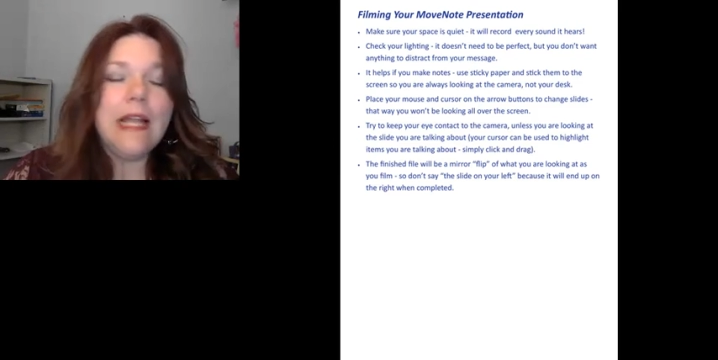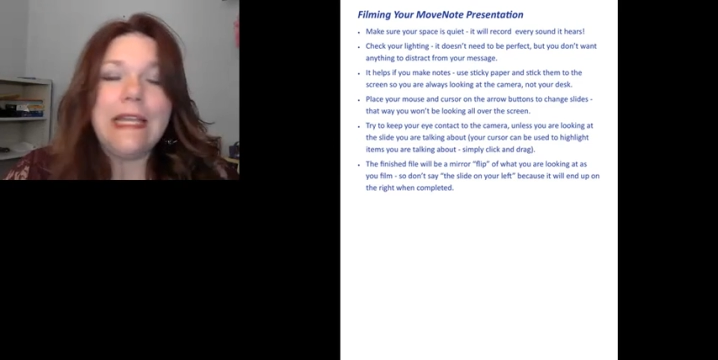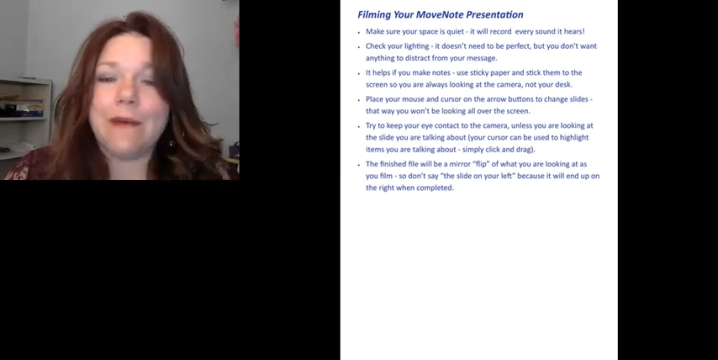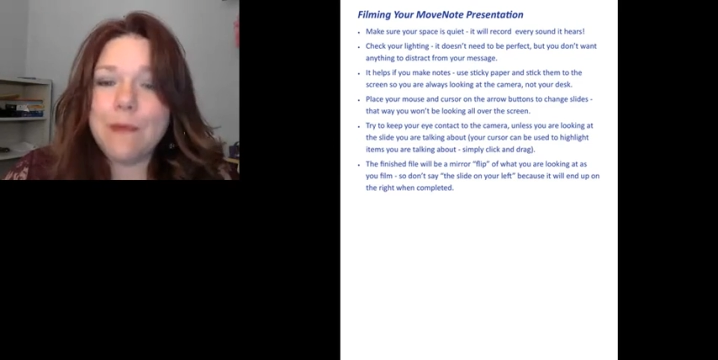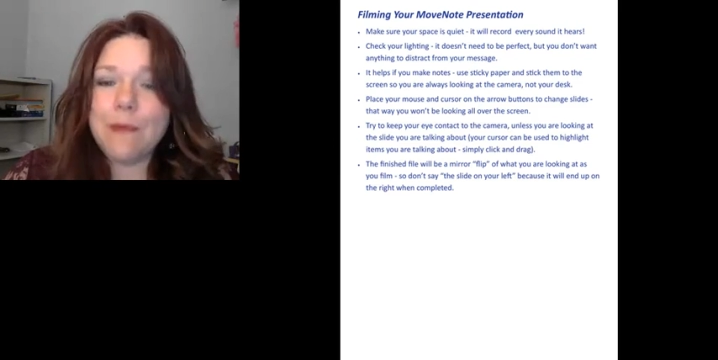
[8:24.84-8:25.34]

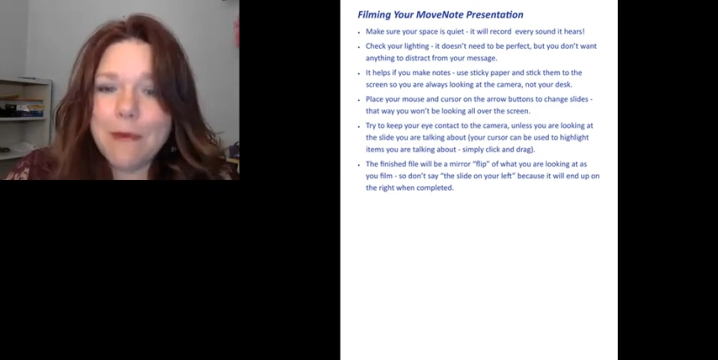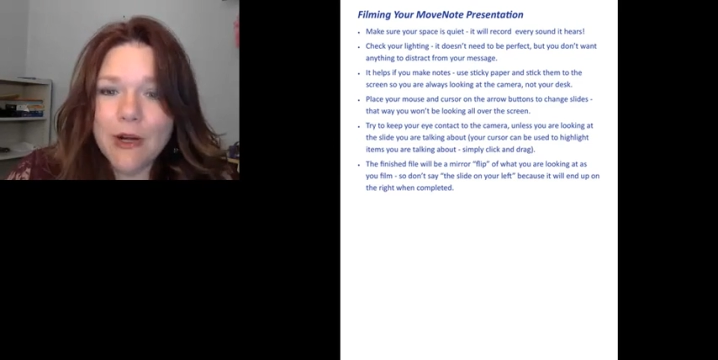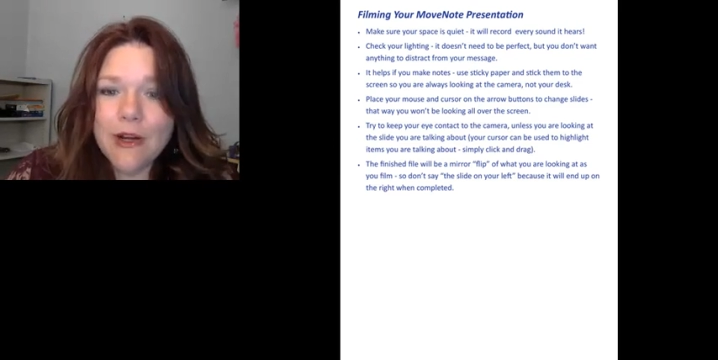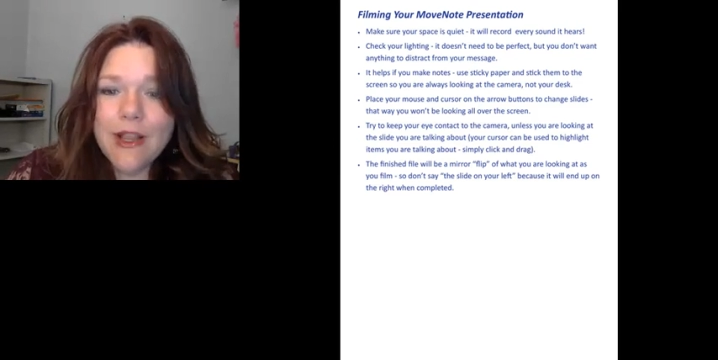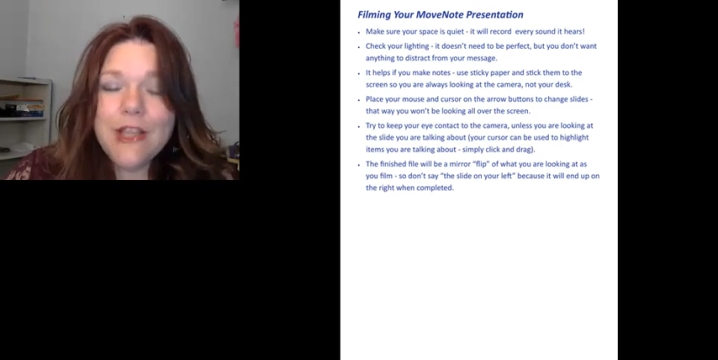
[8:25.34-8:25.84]
Now
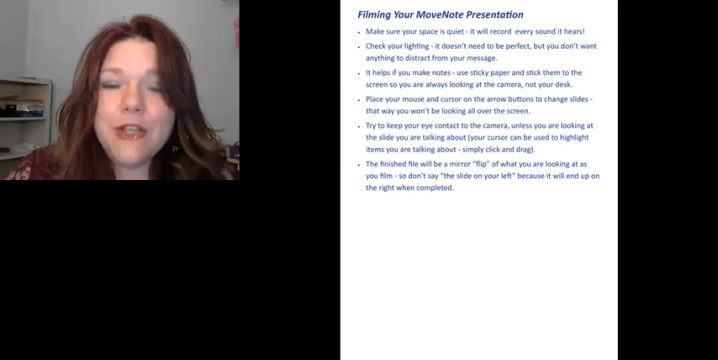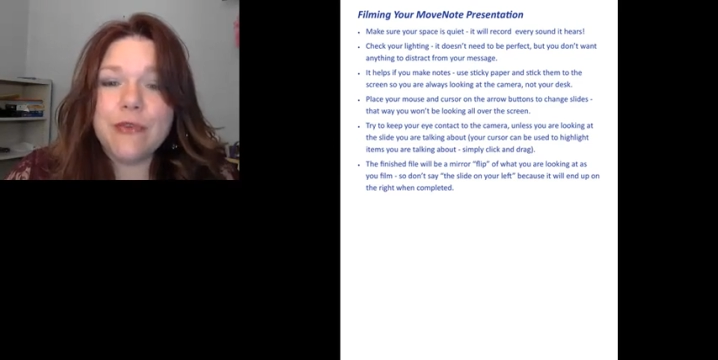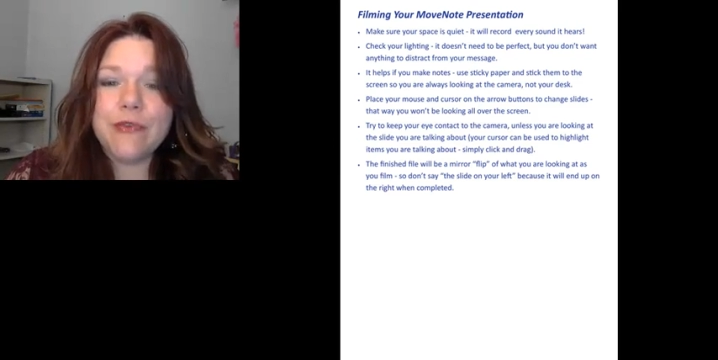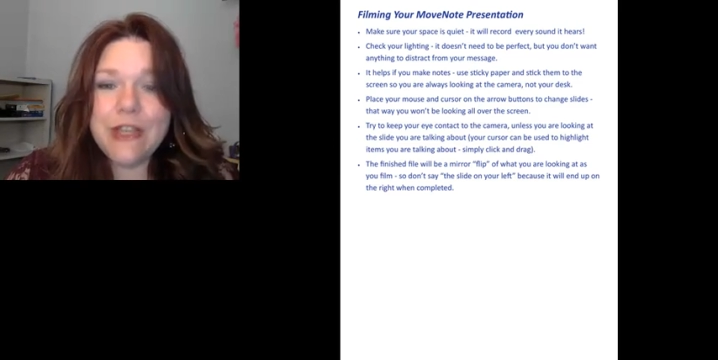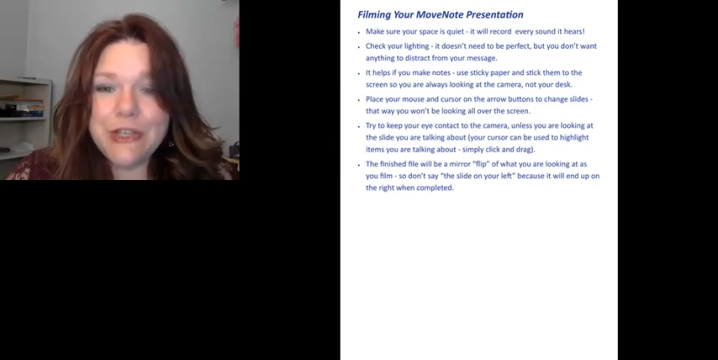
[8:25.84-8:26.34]
remember, your
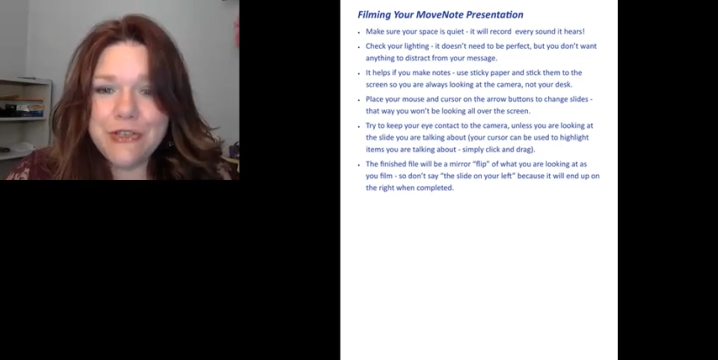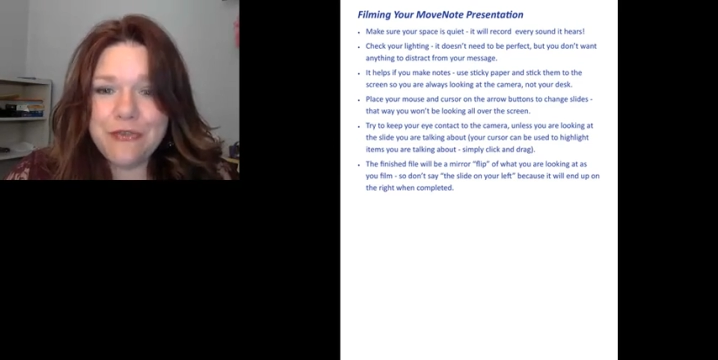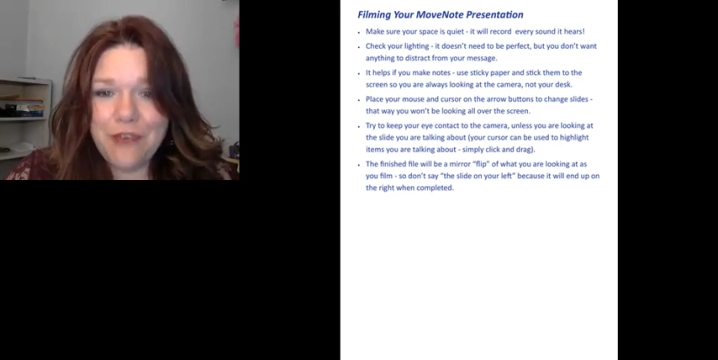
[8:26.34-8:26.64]
finished